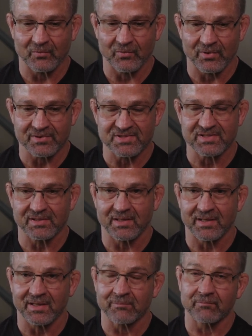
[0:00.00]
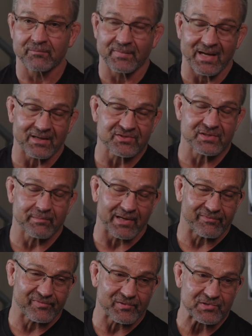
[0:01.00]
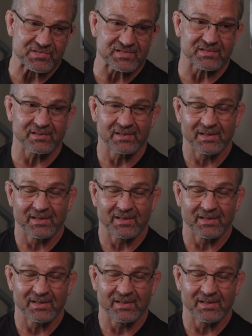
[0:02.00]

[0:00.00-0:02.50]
worked actually my first